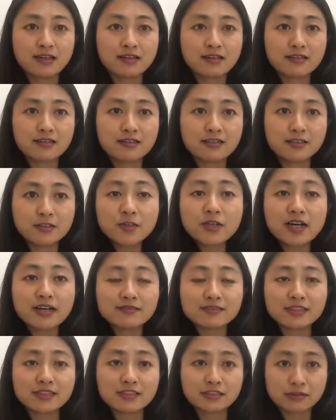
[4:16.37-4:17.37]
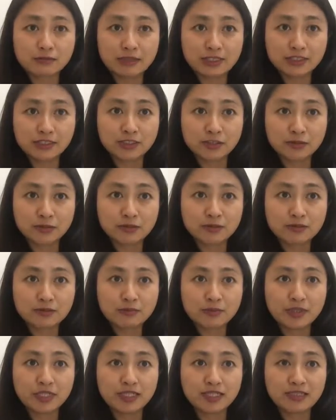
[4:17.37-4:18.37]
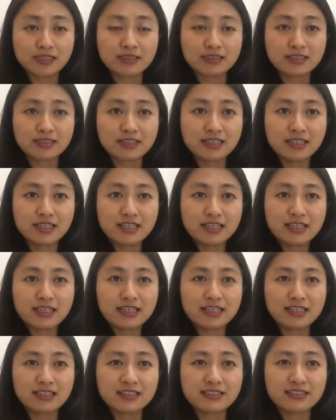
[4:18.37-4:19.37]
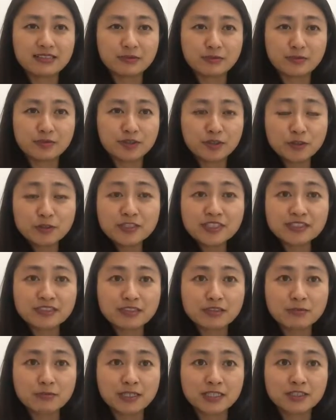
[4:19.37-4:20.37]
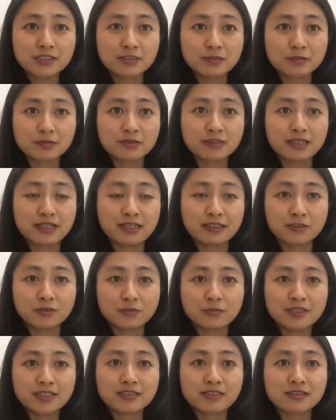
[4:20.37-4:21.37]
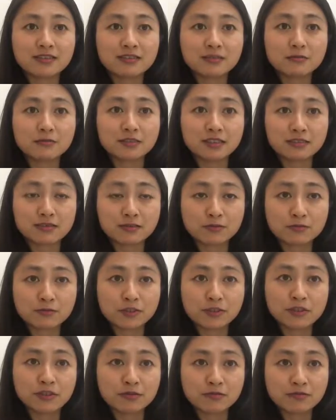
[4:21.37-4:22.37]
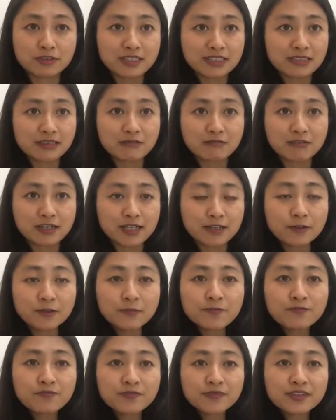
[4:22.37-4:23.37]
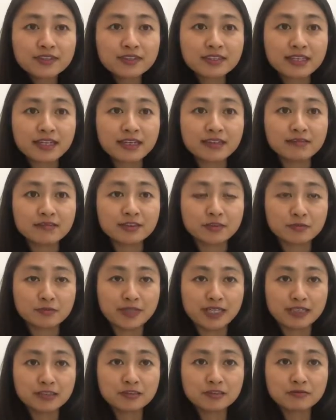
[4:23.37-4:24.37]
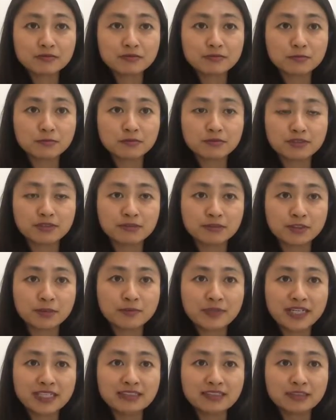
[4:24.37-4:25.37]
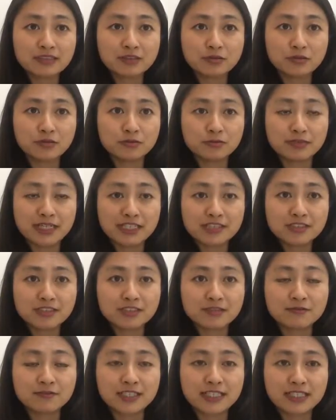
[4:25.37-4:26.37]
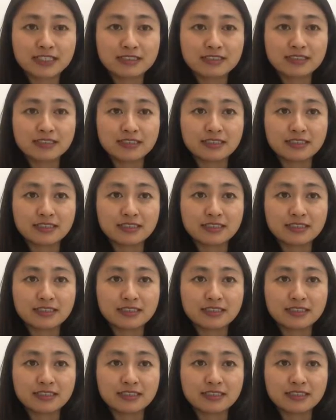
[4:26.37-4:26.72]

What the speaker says: still under the threshold, but it's approaching the threshold, like your business is growing really well, then you might need to register VAT